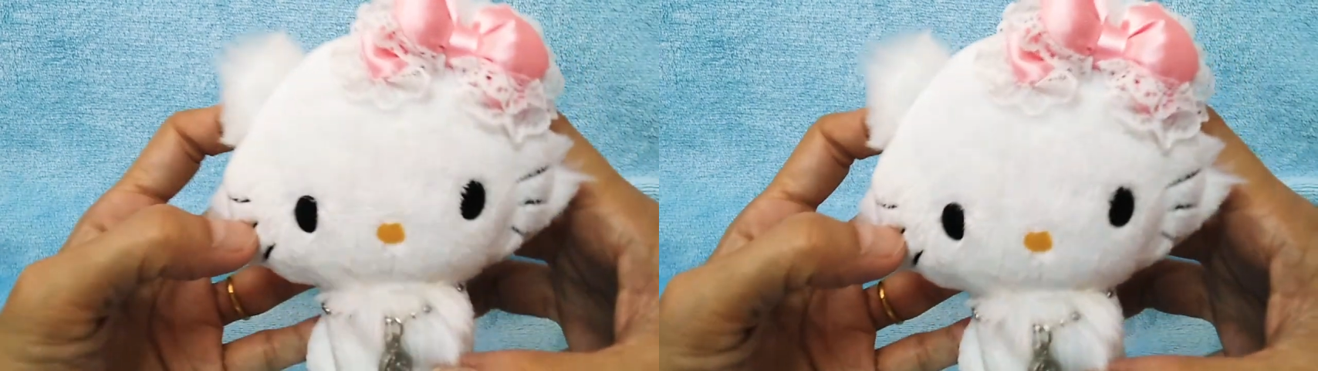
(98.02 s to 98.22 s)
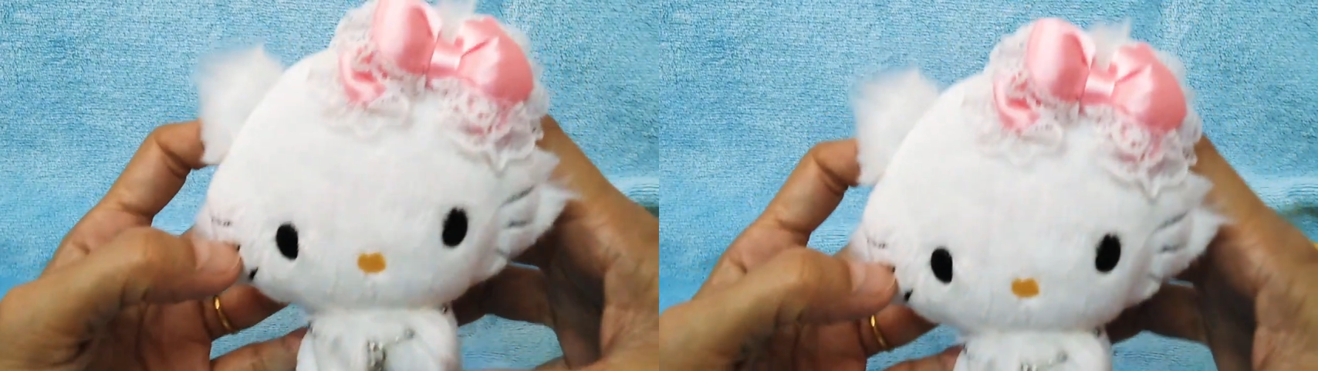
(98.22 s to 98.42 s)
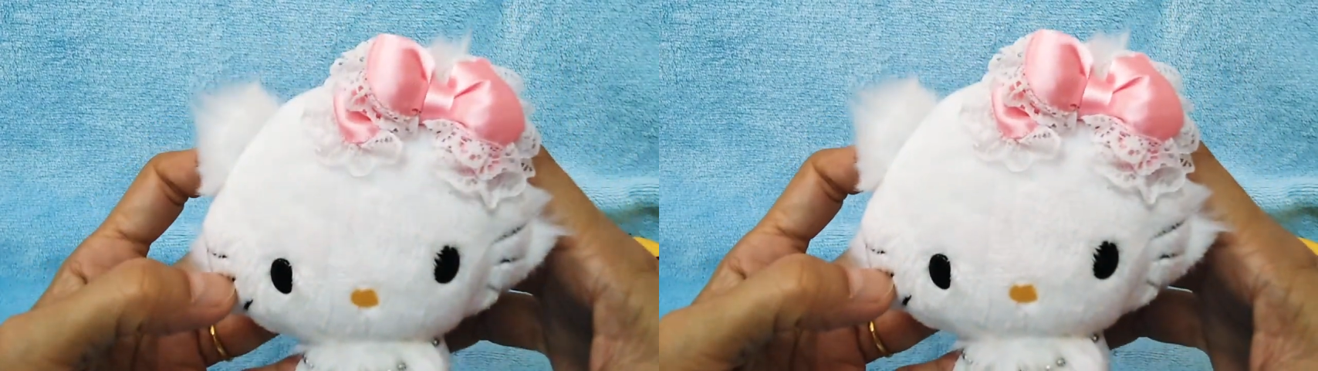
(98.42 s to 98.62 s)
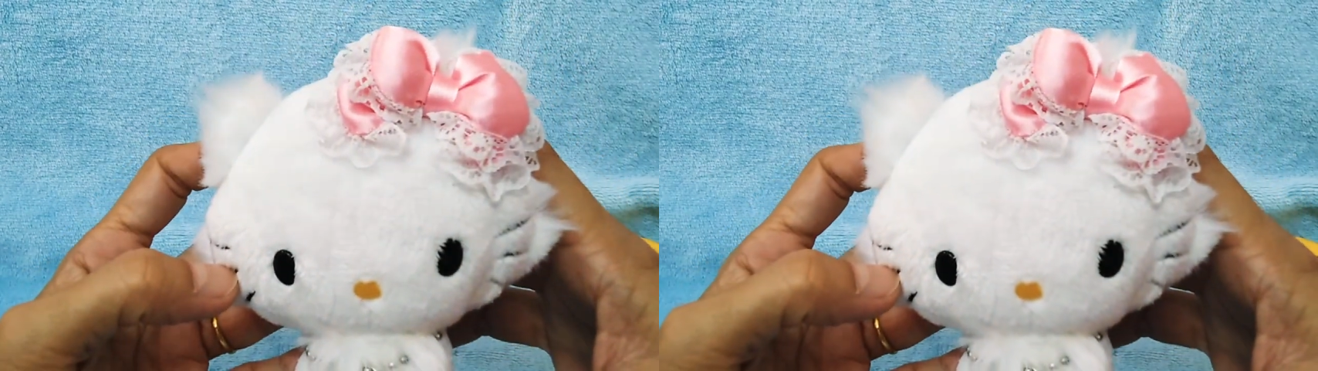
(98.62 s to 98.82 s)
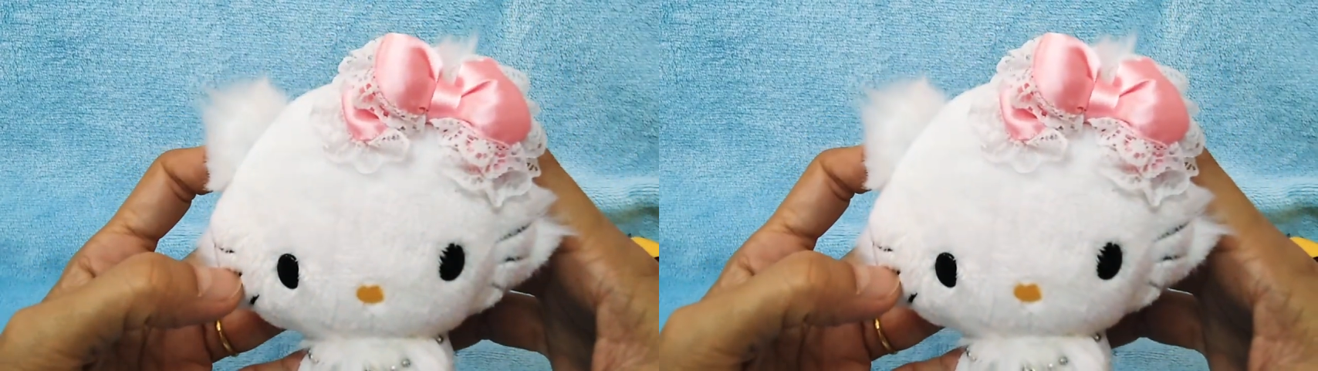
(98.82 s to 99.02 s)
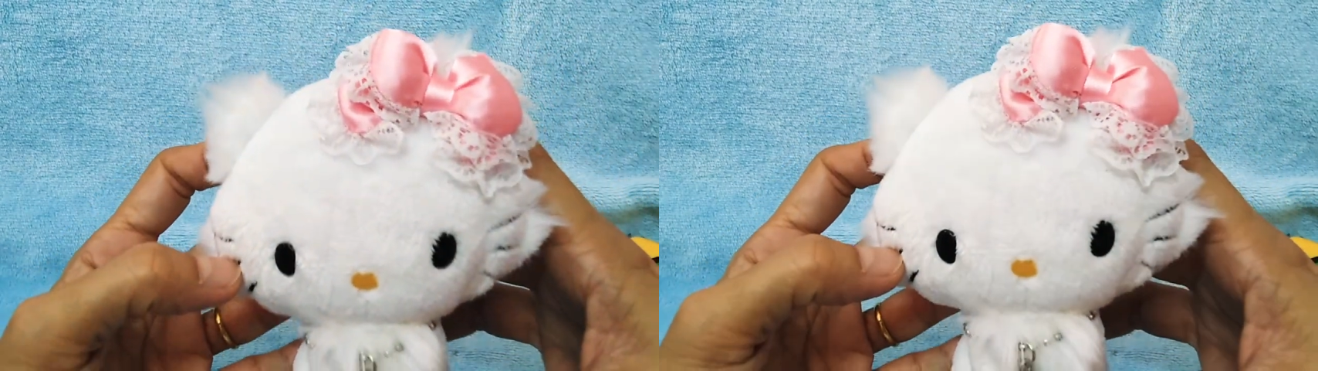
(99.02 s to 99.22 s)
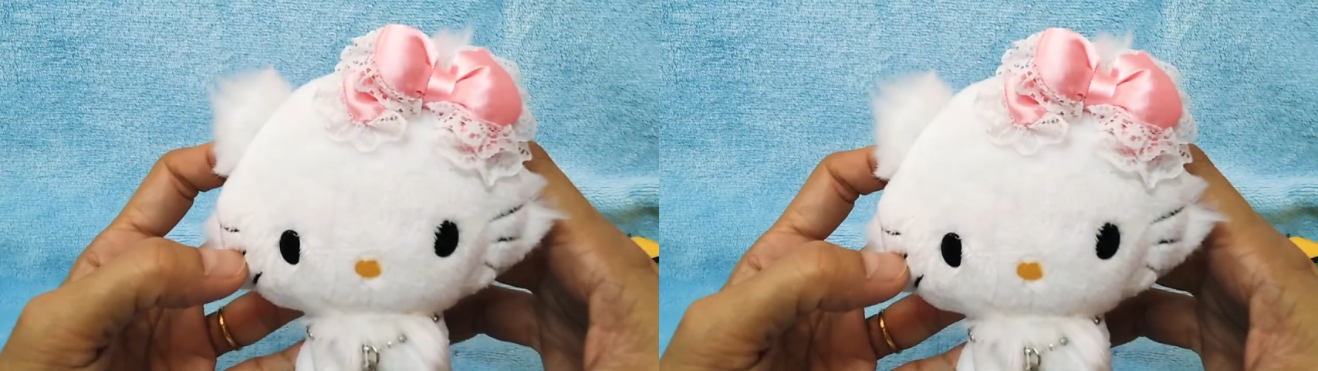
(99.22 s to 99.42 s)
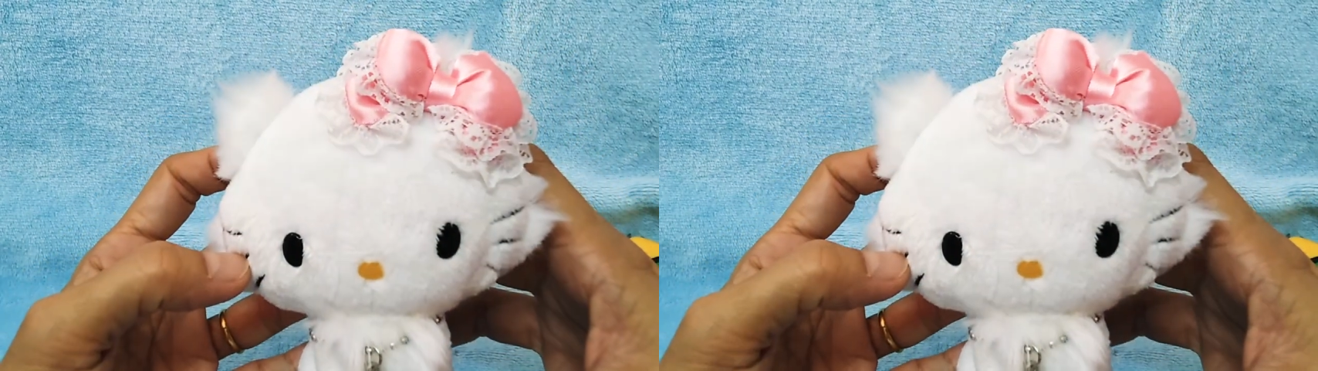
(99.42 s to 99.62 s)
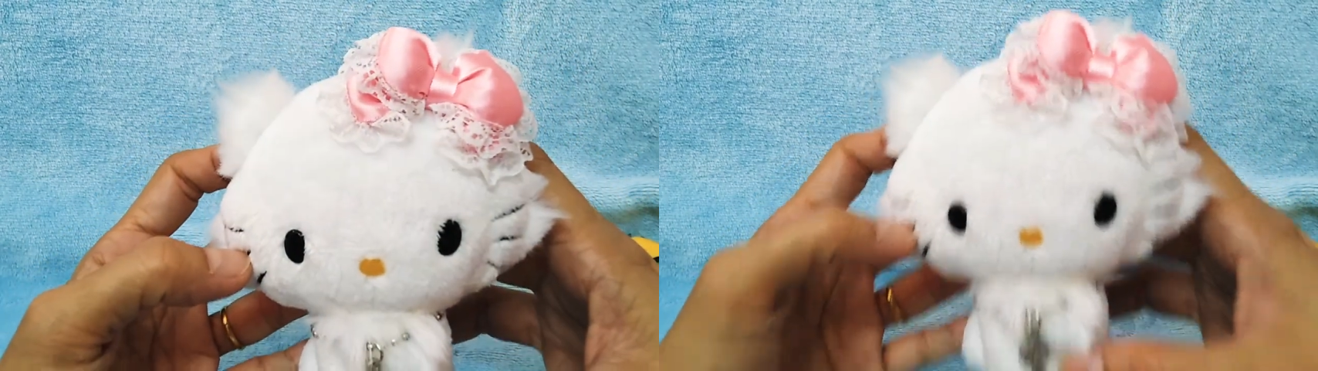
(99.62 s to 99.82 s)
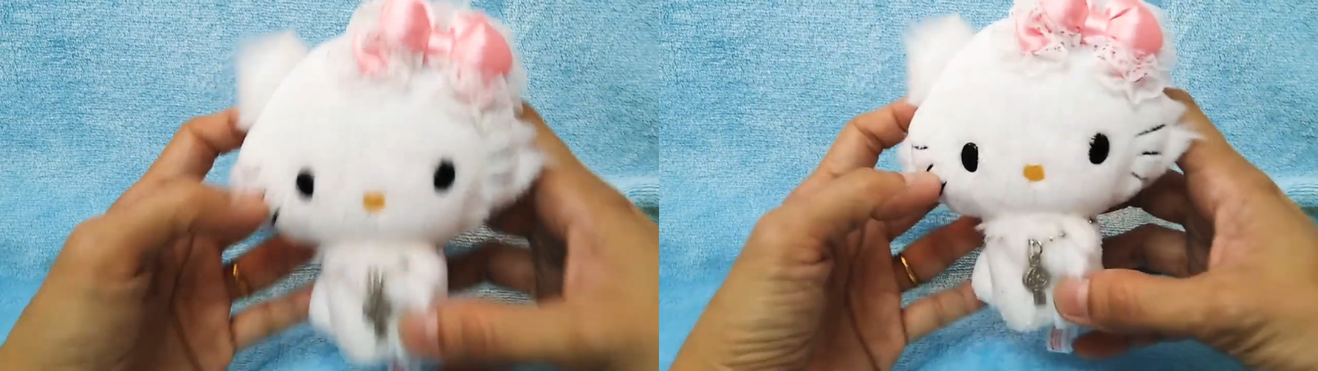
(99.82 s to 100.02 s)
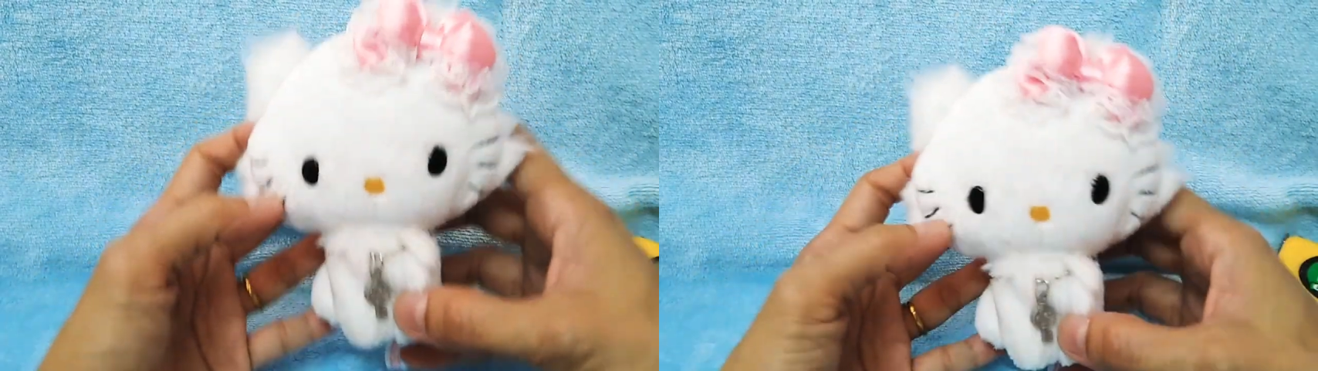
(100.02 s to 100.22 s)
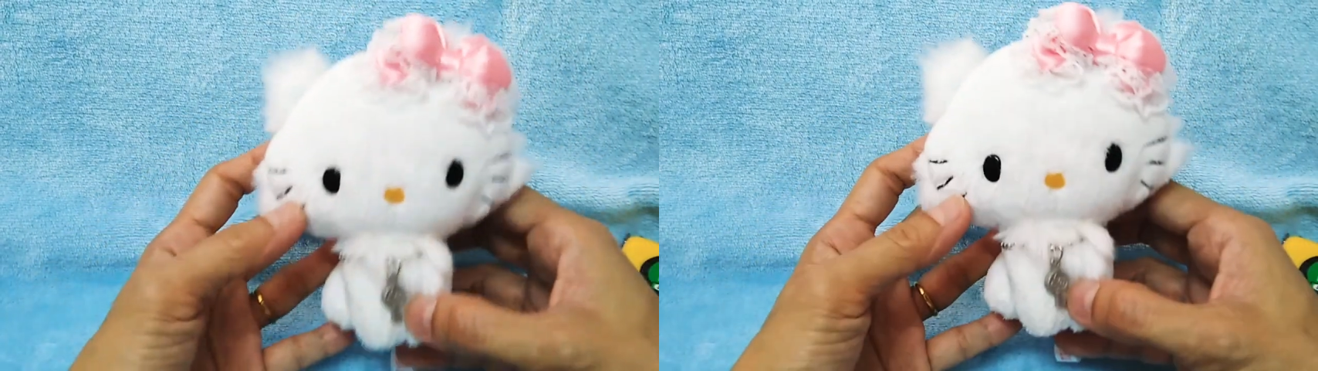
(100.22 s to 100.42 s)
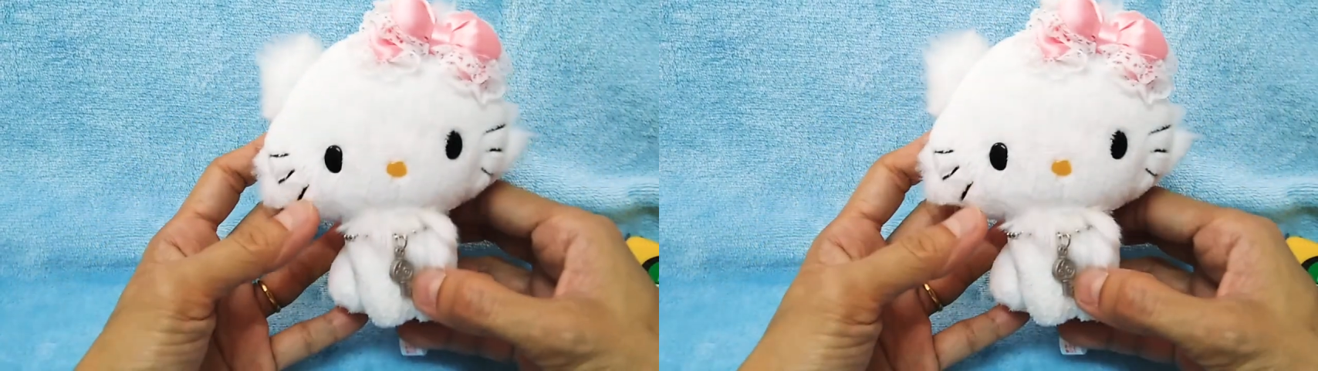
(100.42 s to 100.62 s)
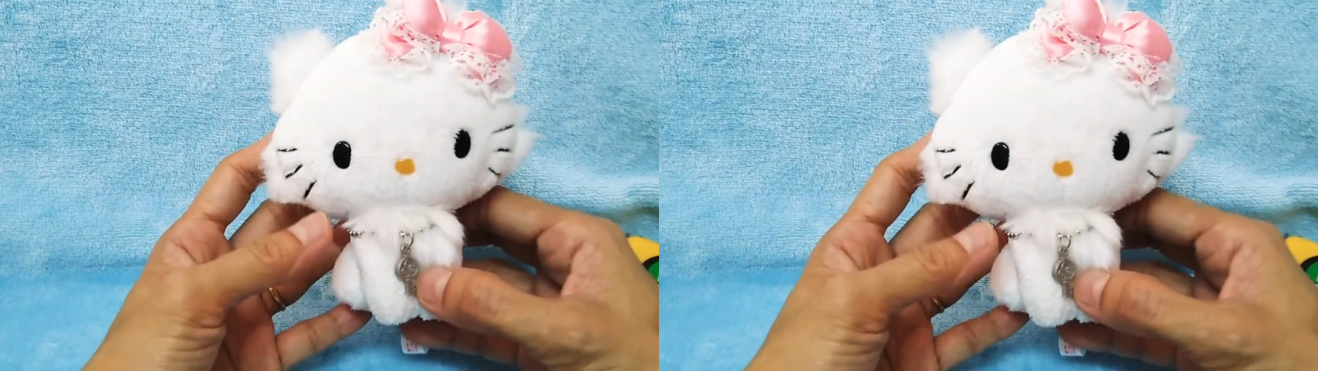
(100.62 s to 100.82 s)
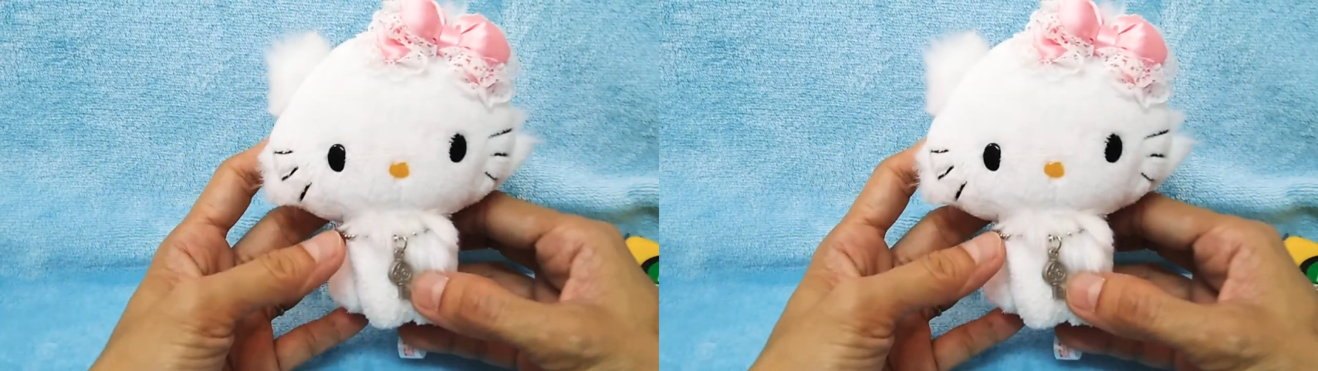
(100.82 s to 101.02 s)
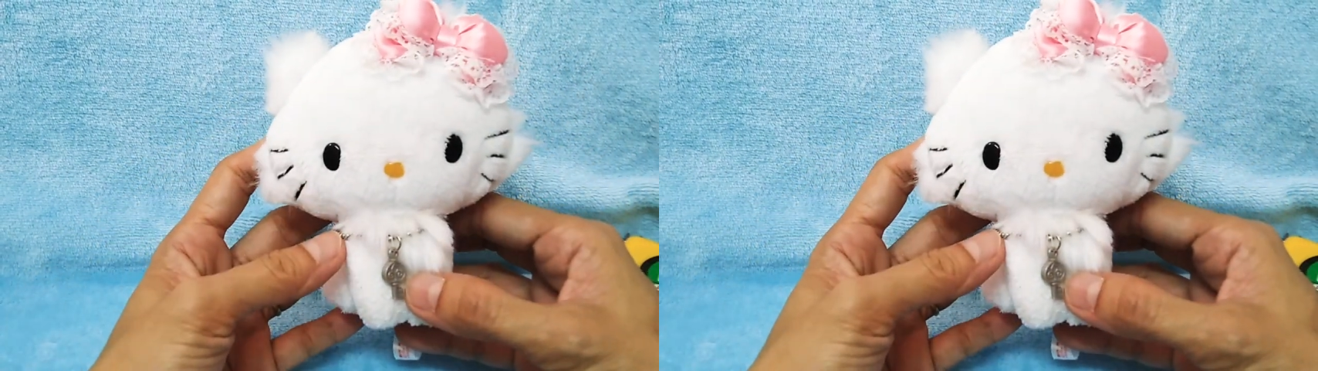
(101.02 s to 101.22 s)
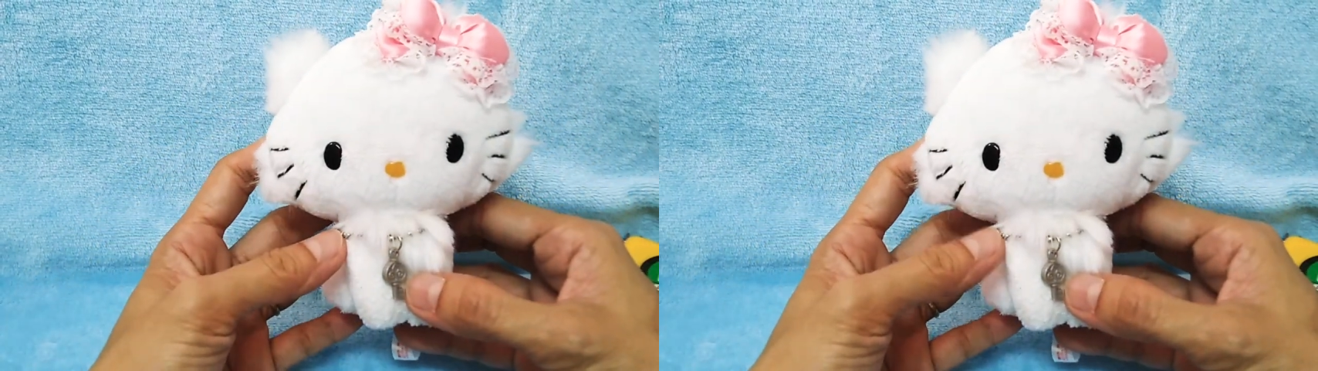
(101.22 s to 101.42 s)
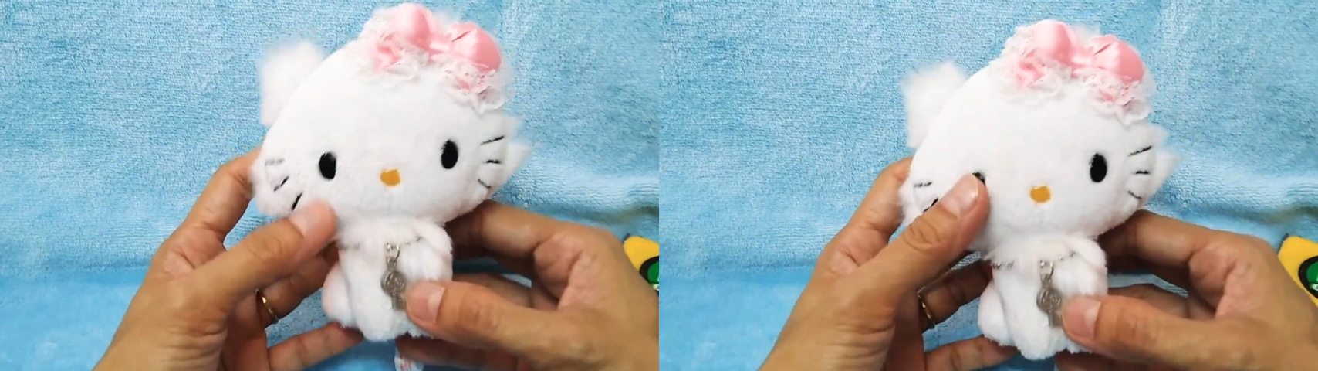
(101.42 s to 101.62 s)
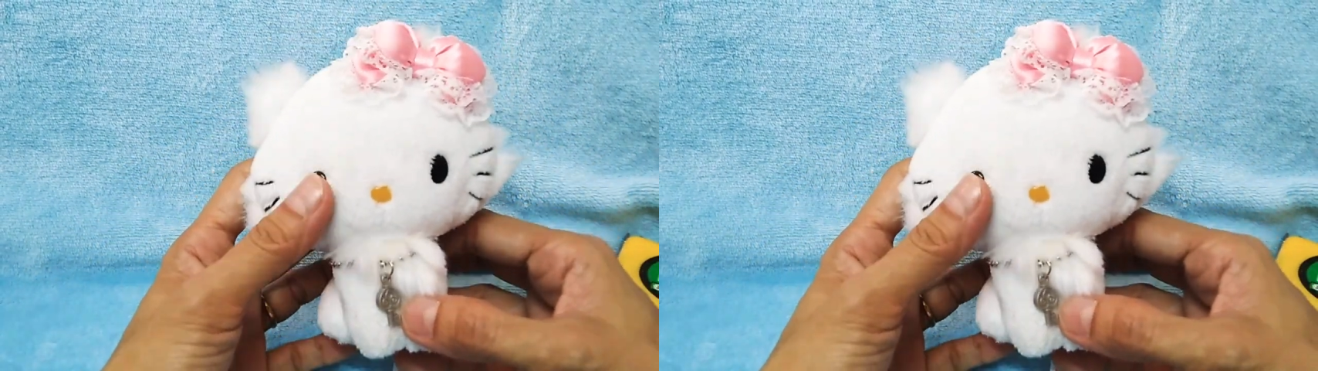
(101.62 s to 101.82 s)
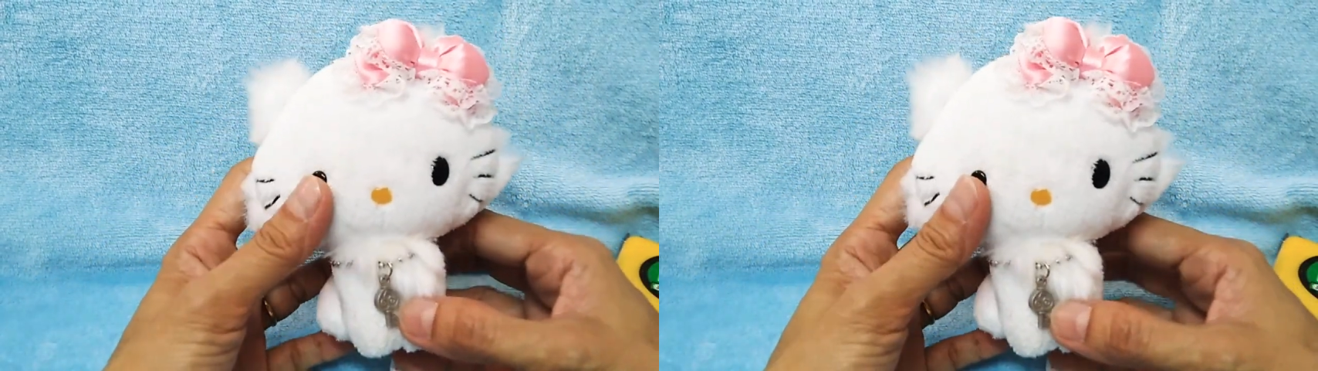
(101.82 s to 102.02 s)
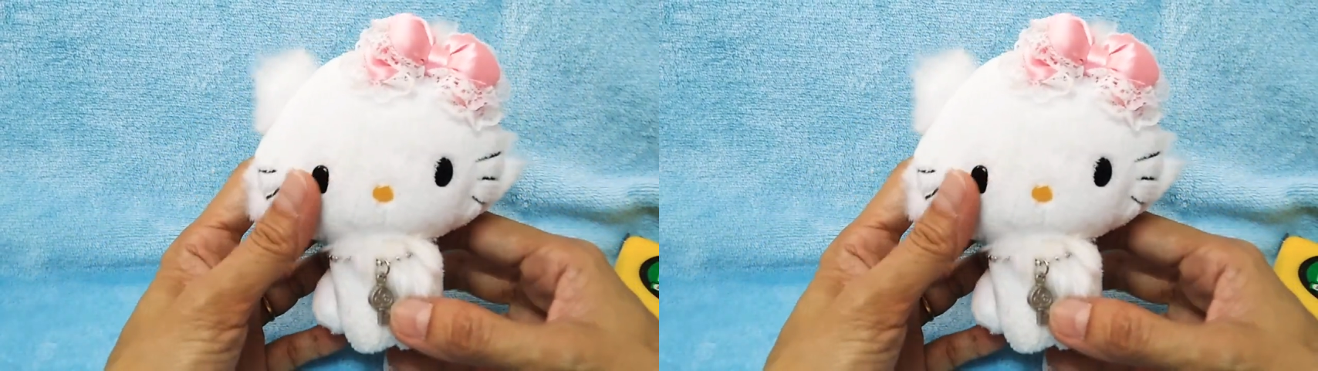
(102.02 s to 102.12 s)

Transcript: (no speaker visible)